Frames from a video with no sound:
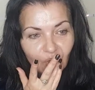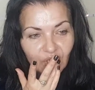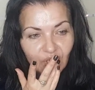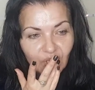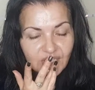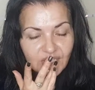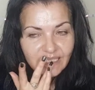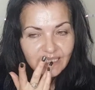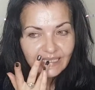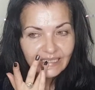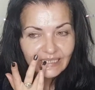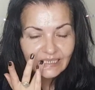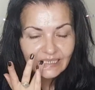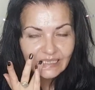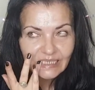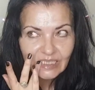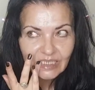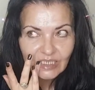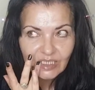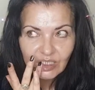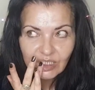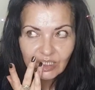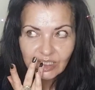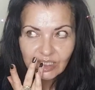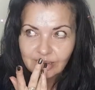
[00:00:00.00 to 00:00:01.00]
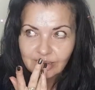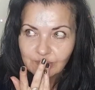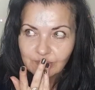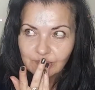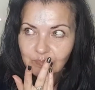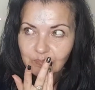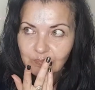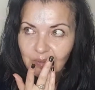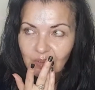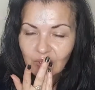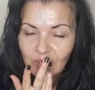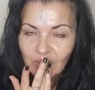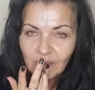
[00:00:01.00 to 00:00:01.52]
It's nice
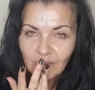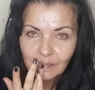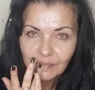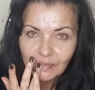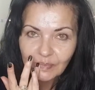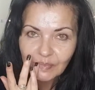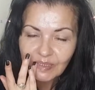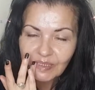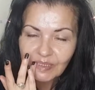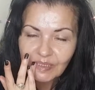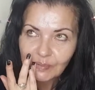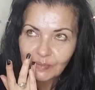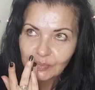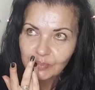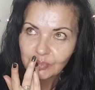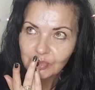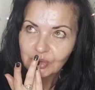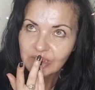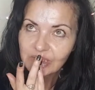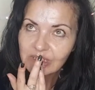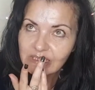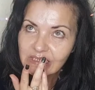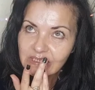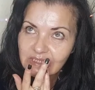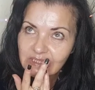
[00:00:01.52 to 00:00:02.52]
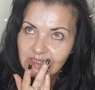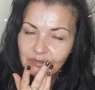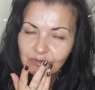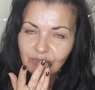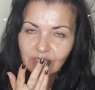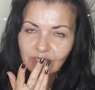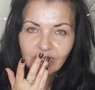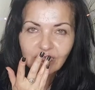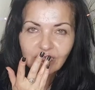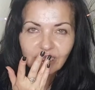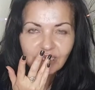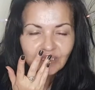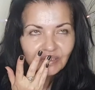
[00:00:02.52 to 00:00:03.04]
and plump and
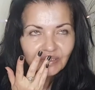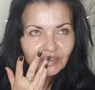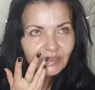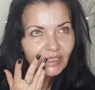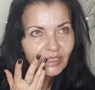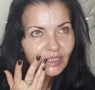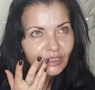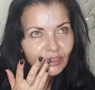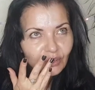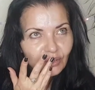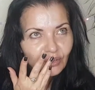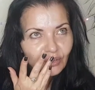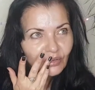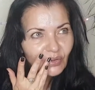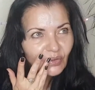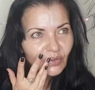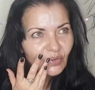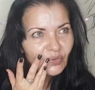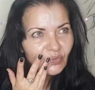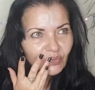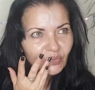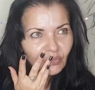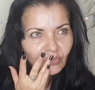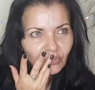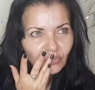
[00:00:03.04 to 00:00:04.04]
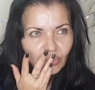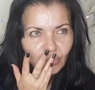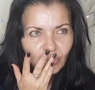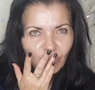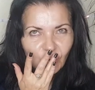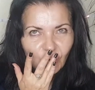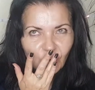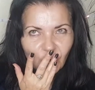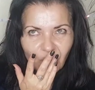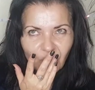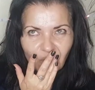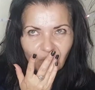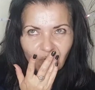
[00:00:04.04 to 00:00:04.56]
moisturized and
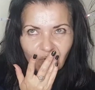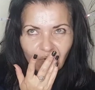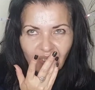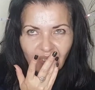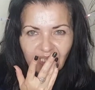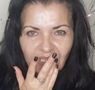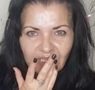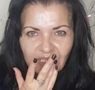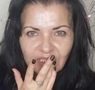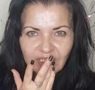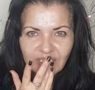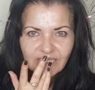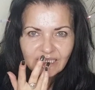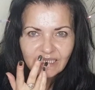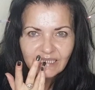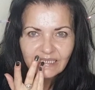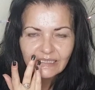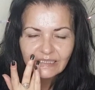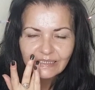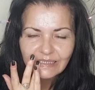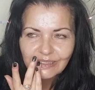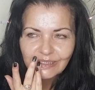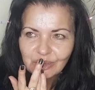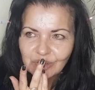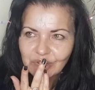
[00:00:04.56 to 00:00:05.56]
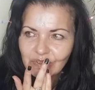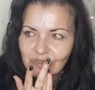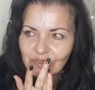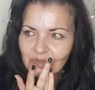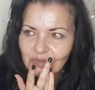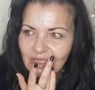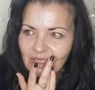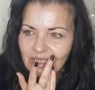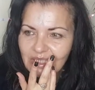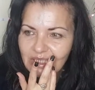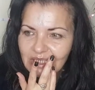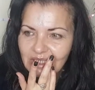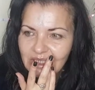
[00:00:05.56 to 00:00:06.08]
no cracked skin, no
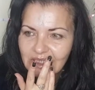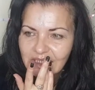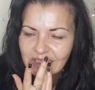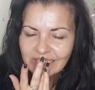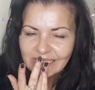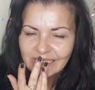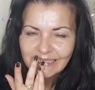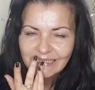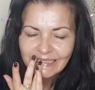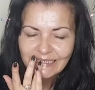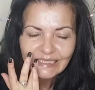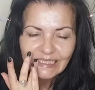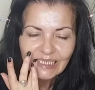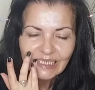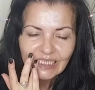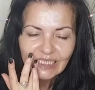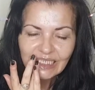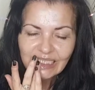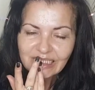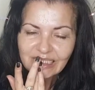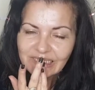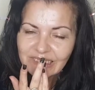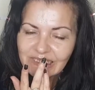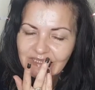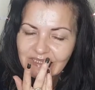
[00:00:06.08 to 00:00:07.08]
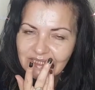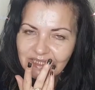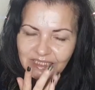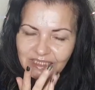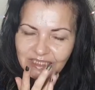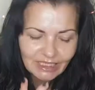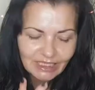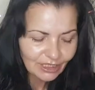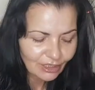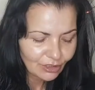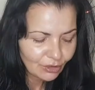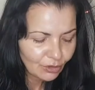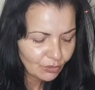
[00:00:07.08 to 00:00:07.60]
dryness. Because you know
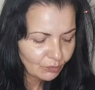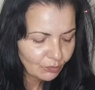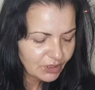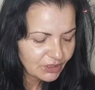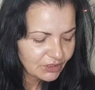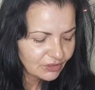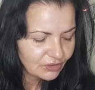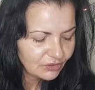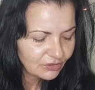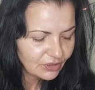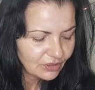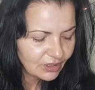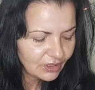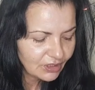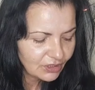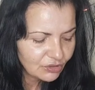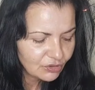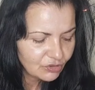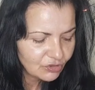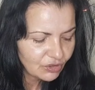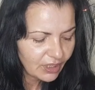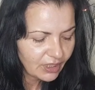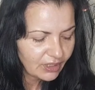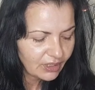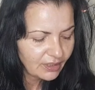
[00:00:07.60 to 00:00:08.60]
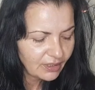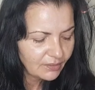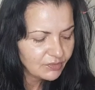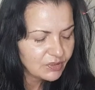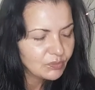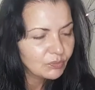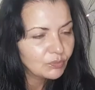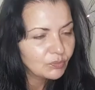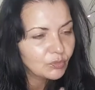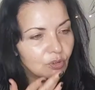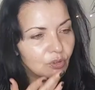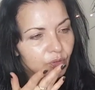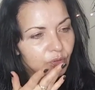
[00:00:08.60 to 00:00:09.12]
it's like in the winter you get dry
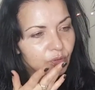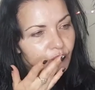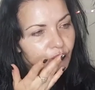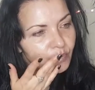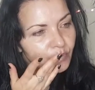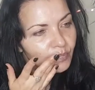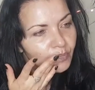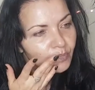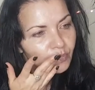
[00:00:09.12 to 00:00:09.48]
lips more.